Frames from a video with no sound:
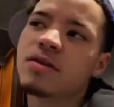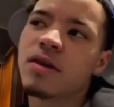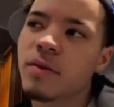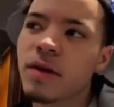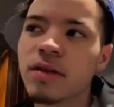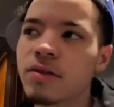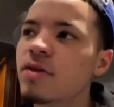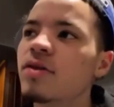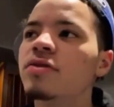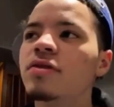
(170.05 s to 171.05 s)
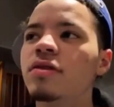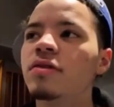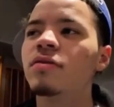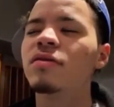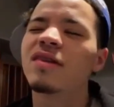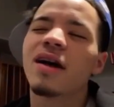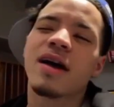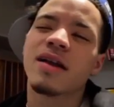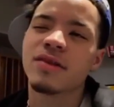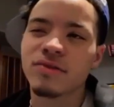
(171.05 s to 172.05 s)
I dropped hella songs.
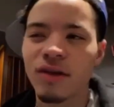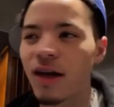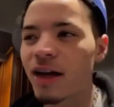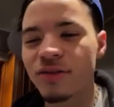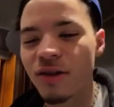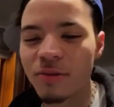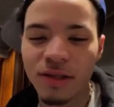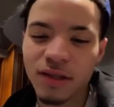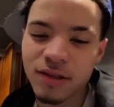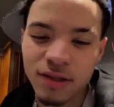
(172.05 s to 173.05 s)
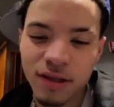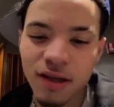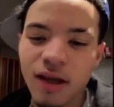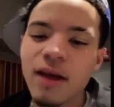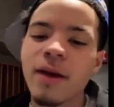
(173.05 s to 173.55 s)
Not hella songs, I ain't dropped shit this year.